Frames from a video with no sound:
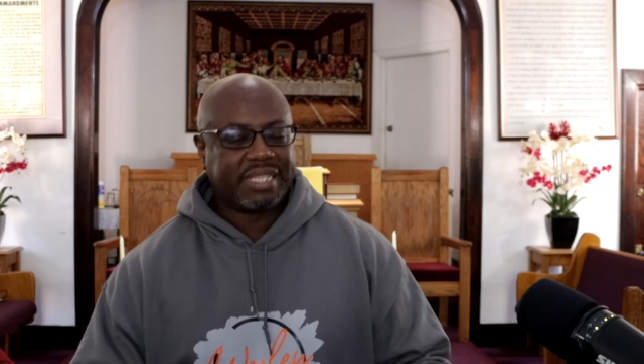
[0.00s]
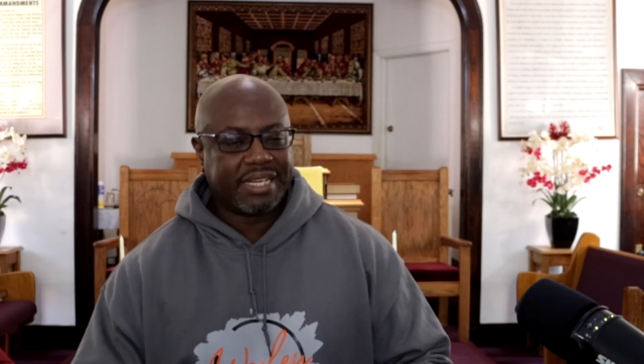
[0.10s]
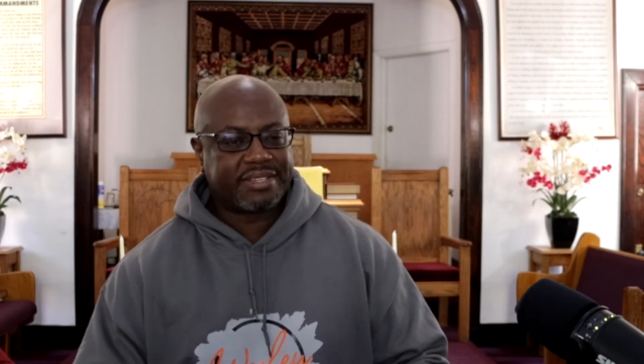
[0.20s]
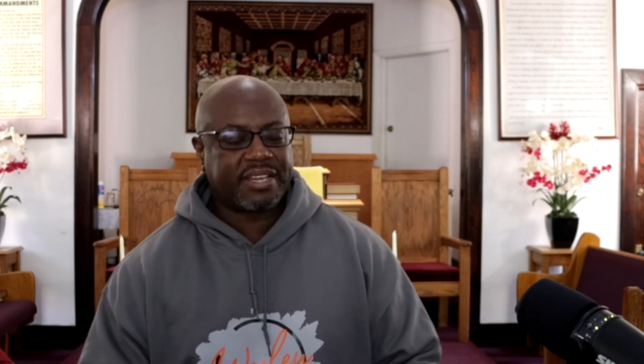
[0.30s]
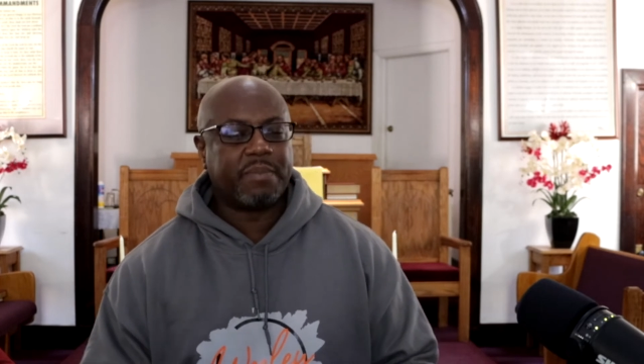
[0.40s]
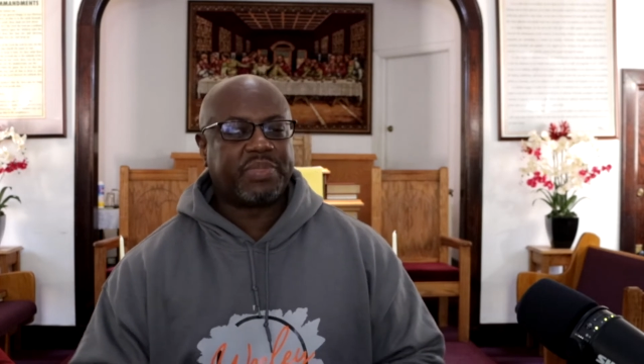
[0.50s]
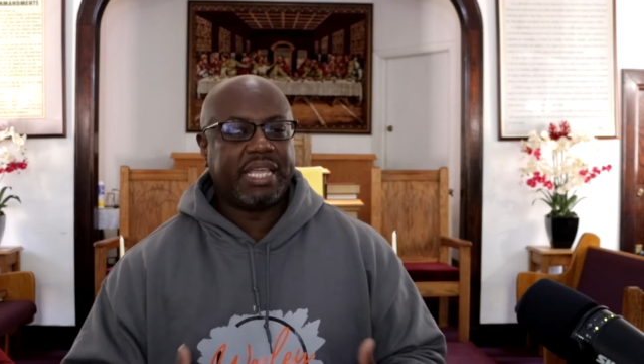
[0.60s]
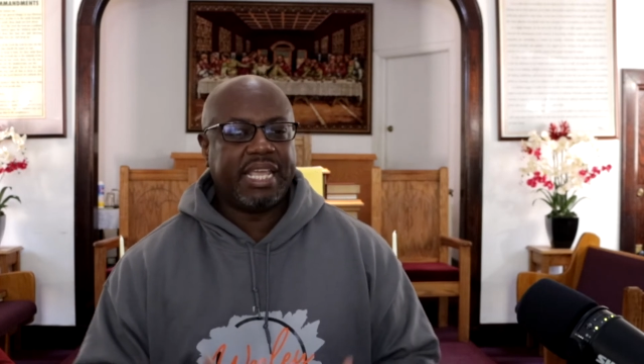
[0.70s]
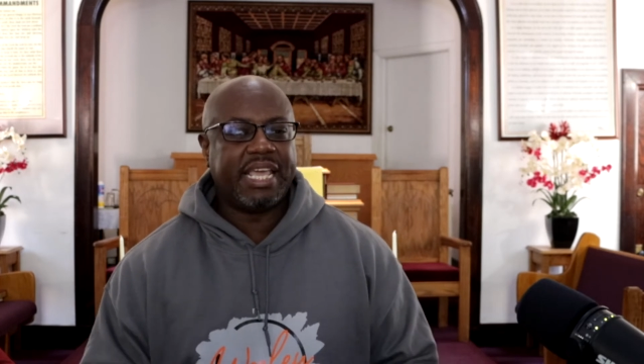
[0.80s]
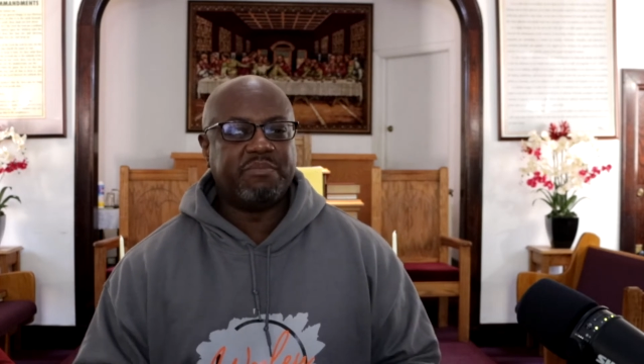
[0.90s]
but there's
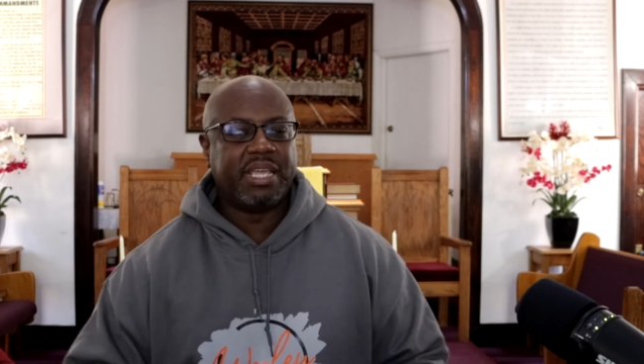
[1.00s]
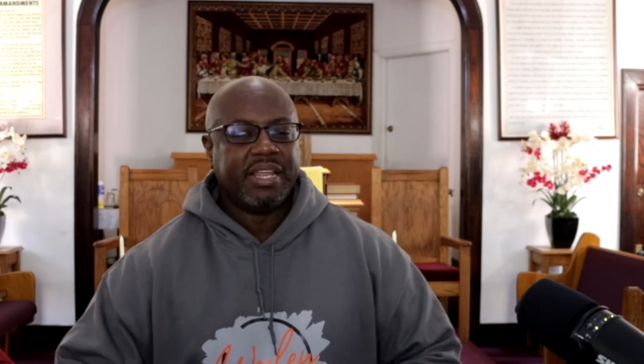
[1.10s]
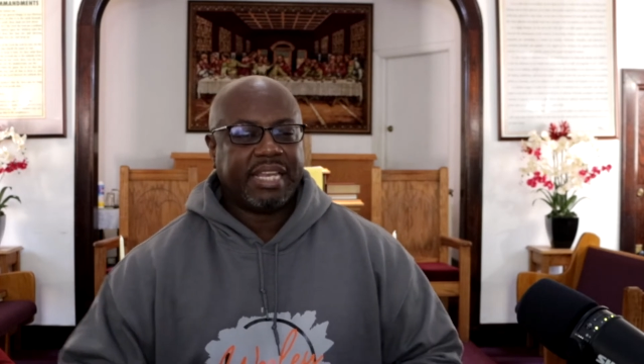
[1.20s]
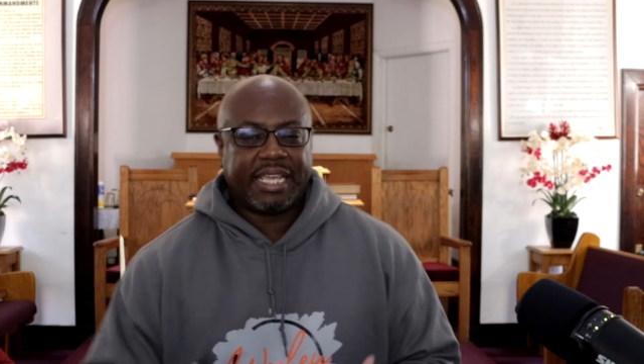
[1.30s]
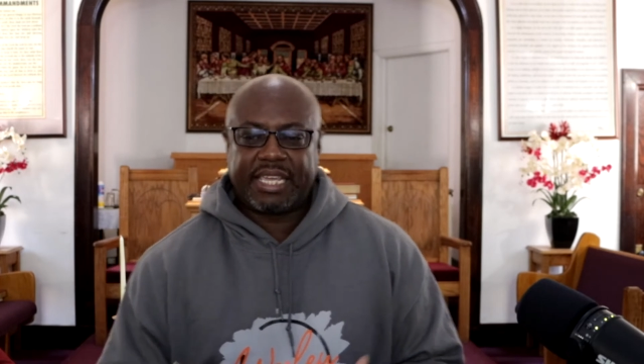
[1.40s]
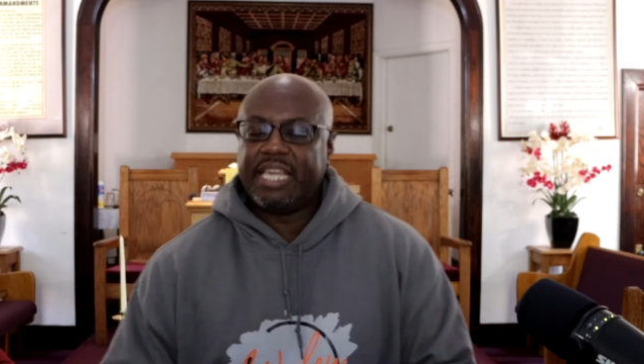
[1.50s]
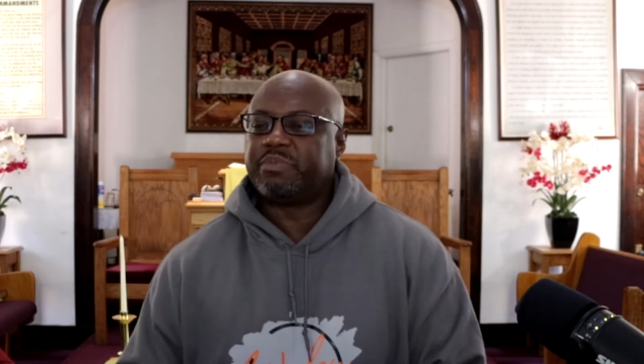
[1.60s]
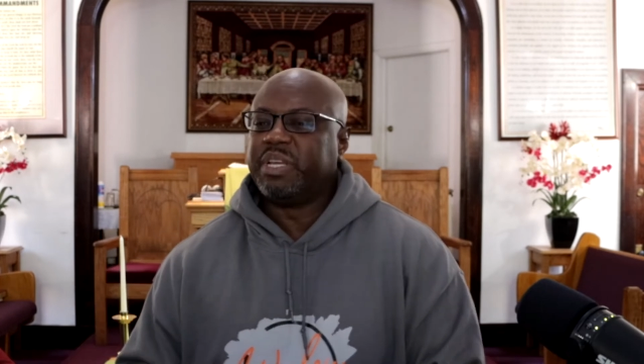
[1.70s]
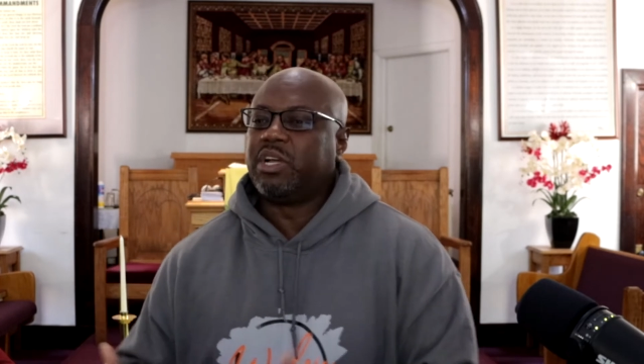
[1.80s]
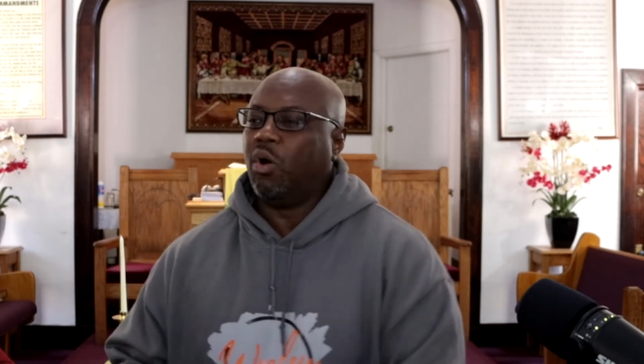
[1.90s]
something in me that
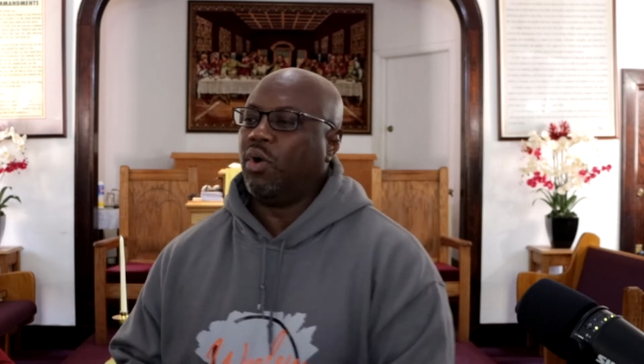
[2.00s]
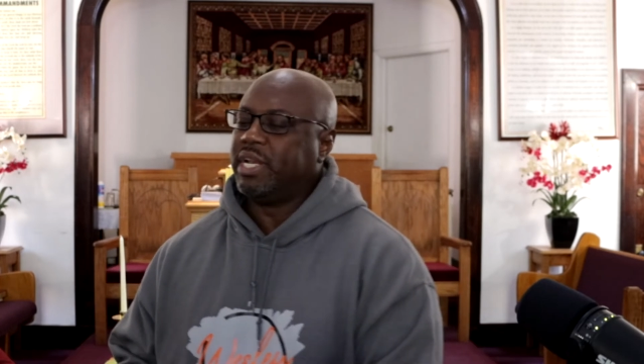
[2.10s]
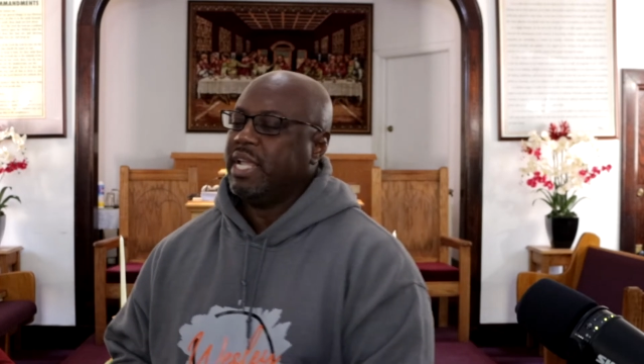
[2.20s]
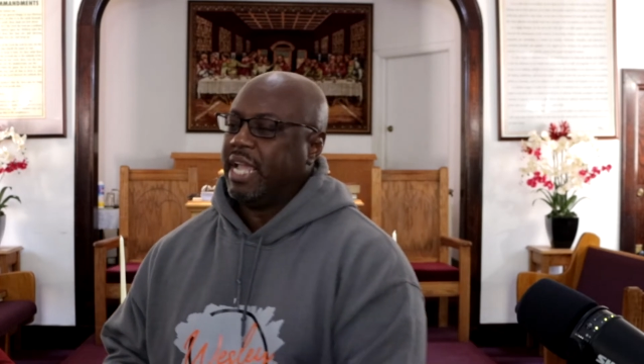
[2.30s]
keeps me going